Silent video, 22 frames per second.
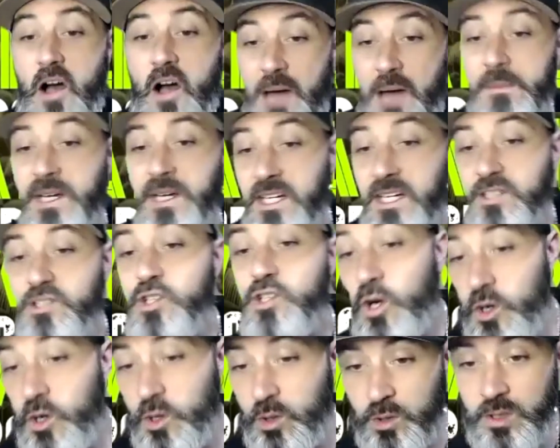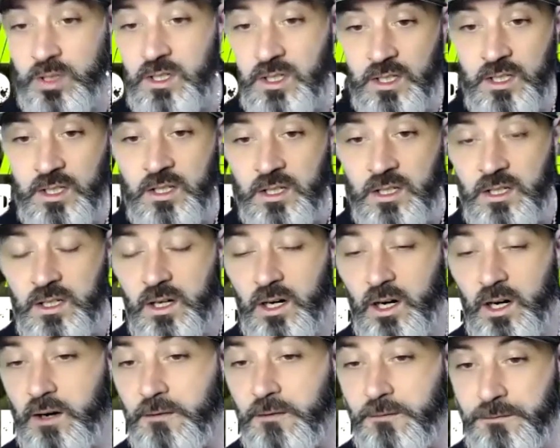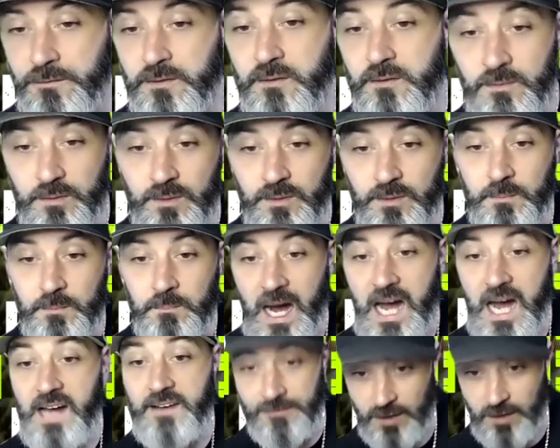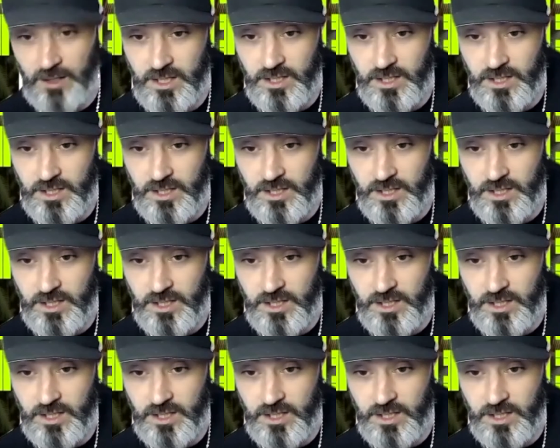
I'm in control of my fucking